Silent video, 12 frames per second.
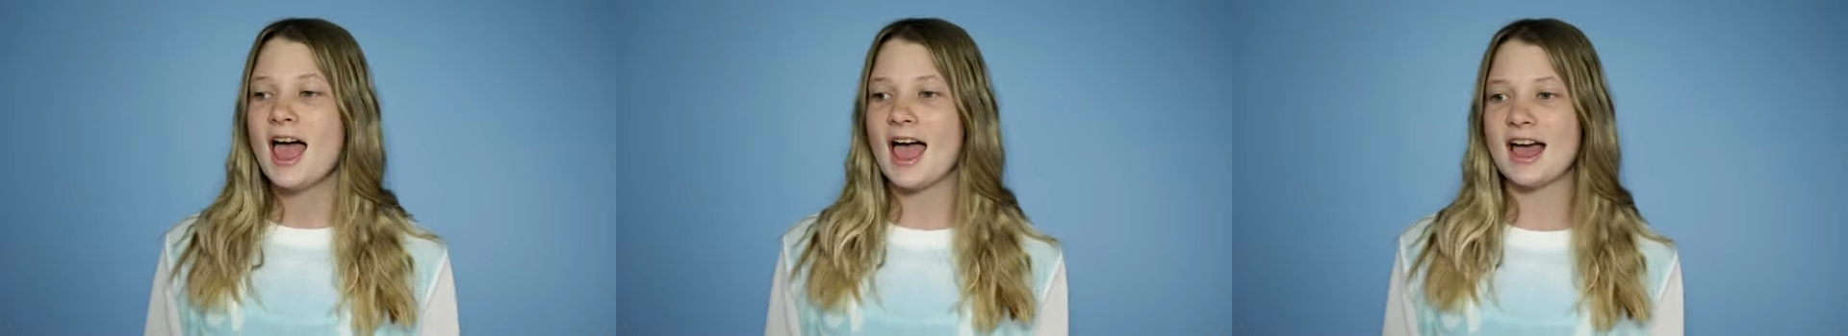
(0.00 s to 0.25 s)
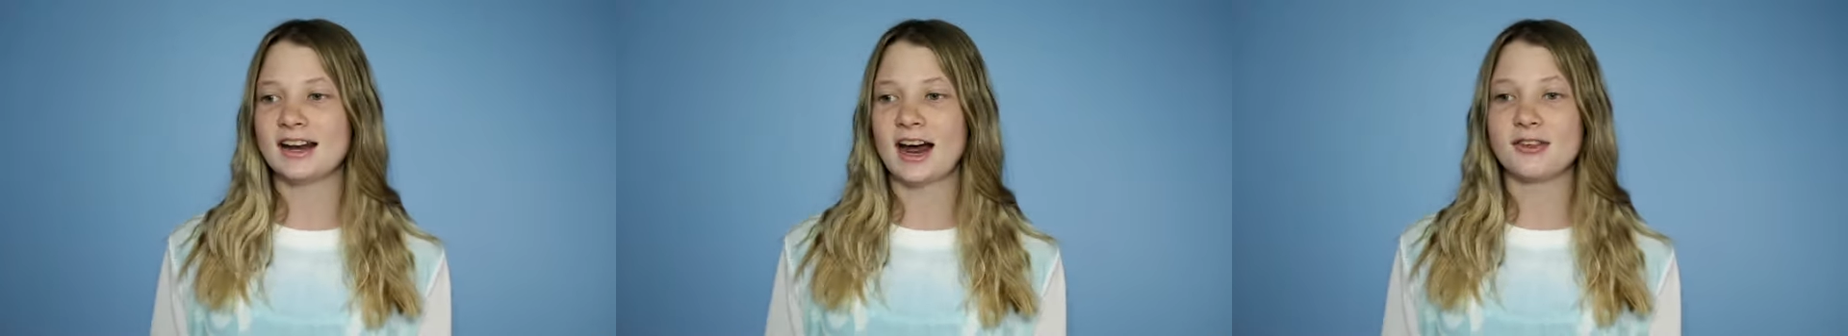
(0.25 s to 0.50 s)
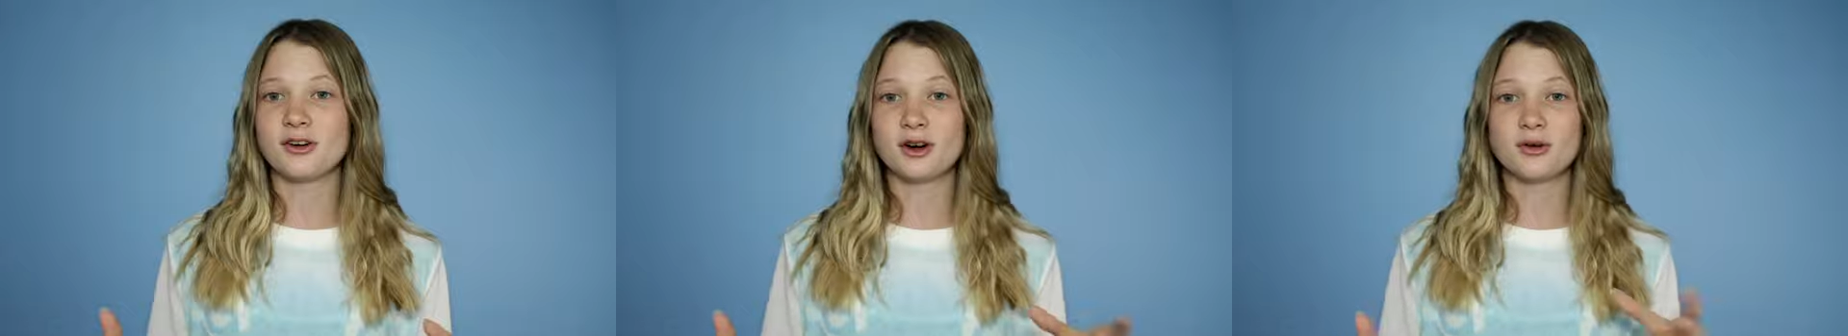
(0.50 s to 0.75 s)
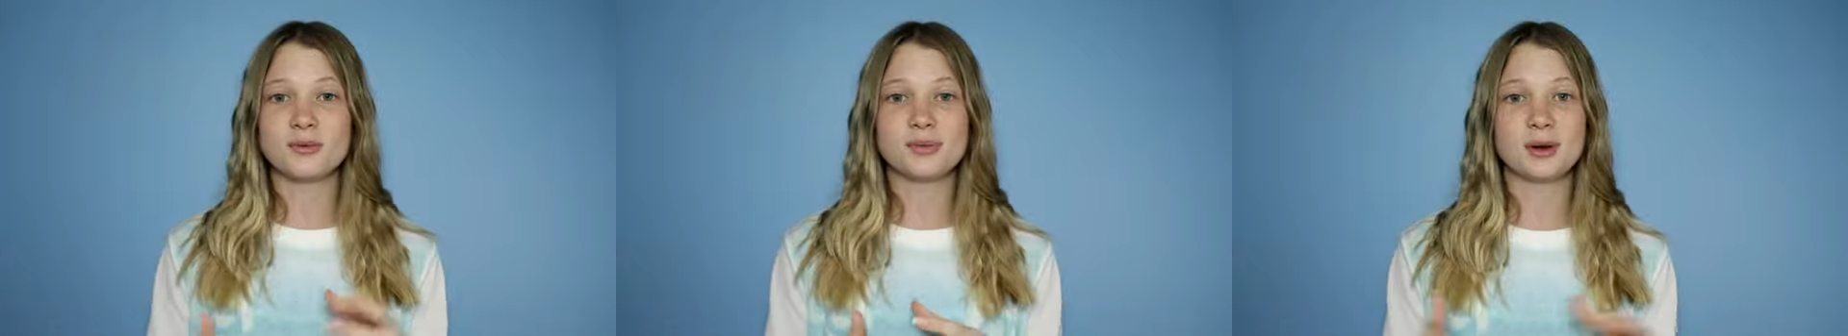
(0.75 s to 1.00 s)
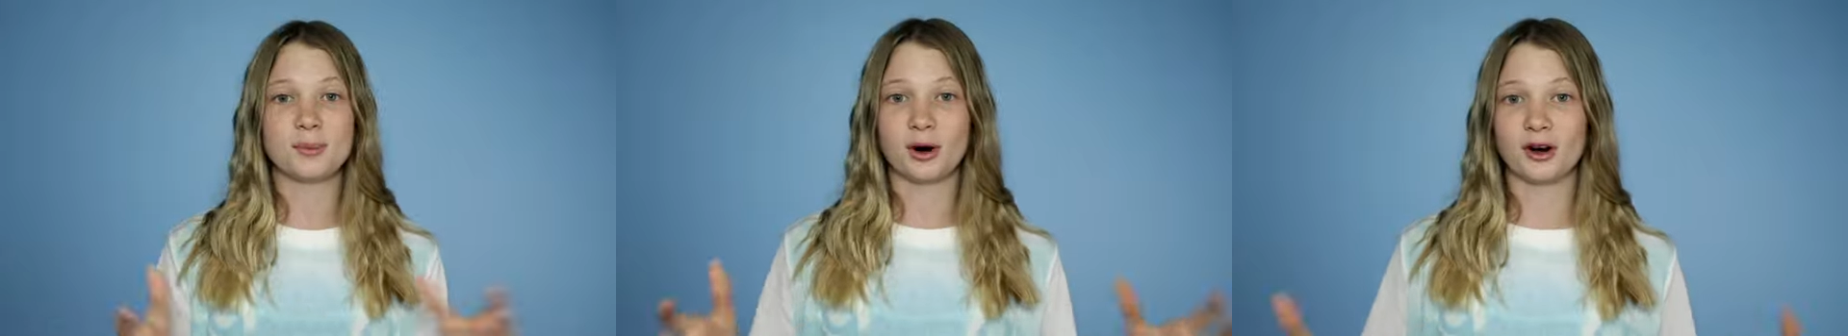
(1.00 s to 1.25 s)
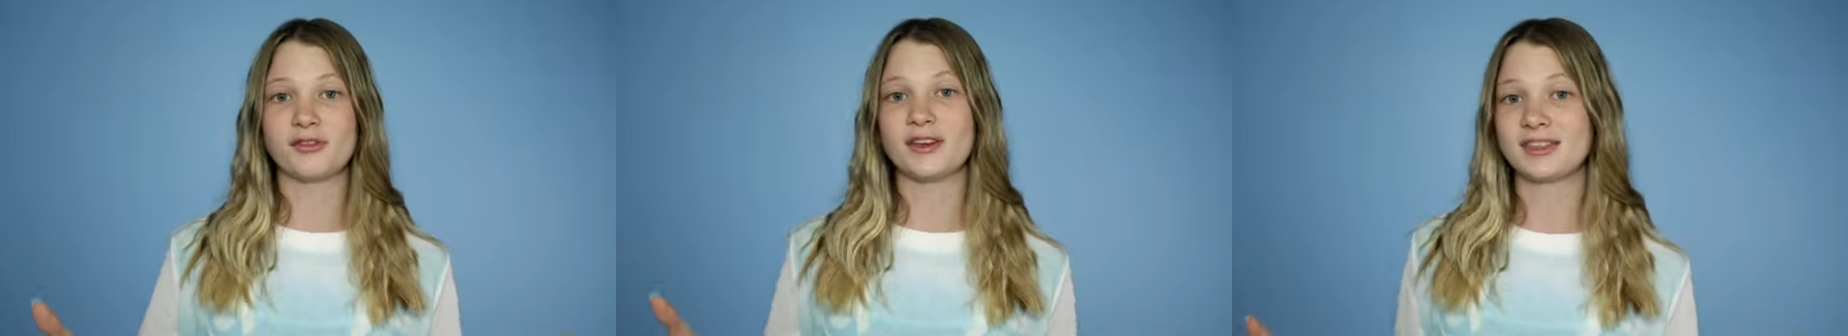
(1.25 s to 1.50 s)
and I thought it would be a
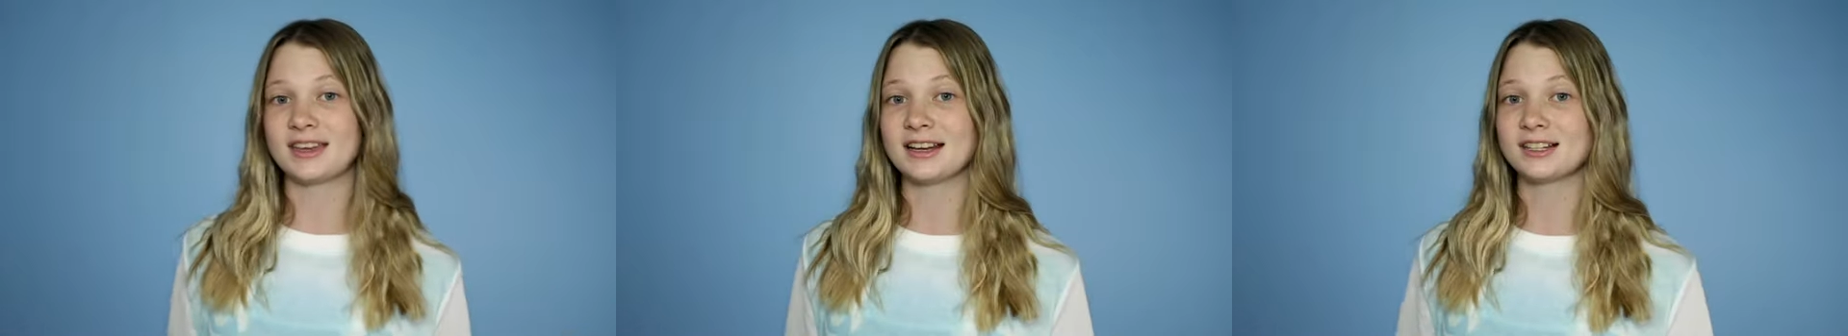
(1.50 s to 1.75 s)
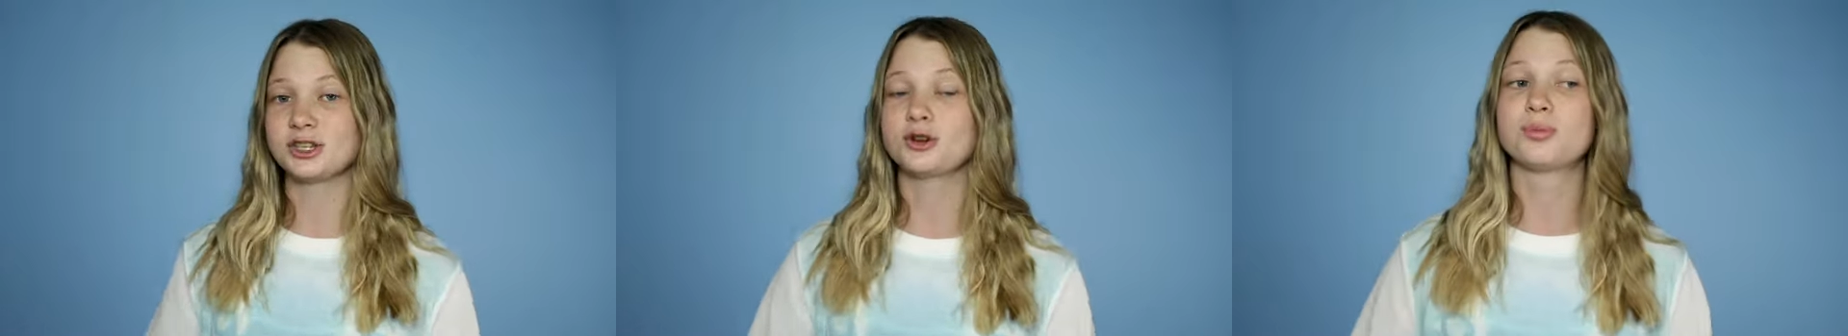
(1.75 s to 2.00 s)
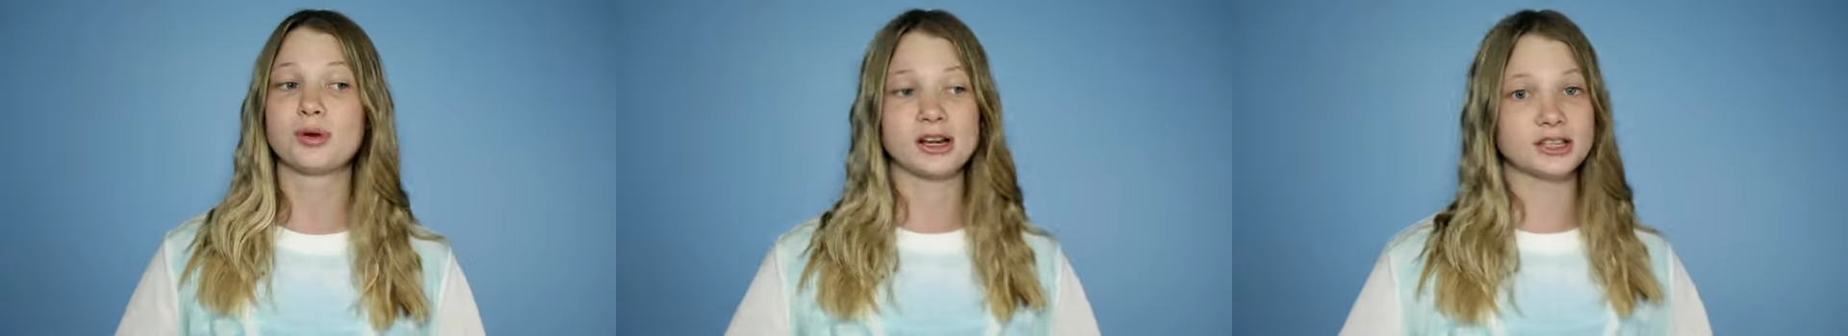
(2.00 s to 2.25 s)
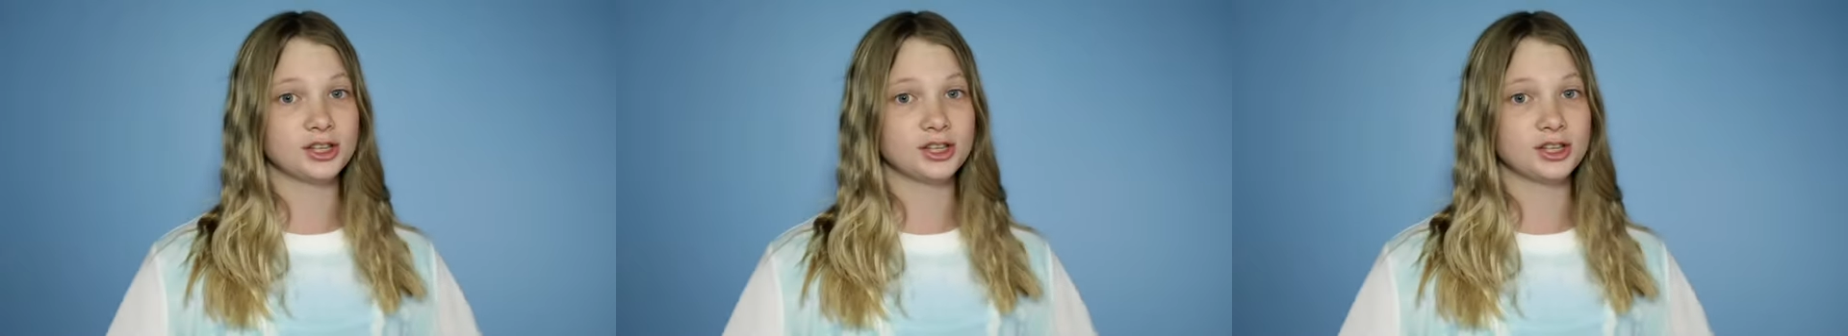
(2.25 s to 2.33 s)
perfect thing to bring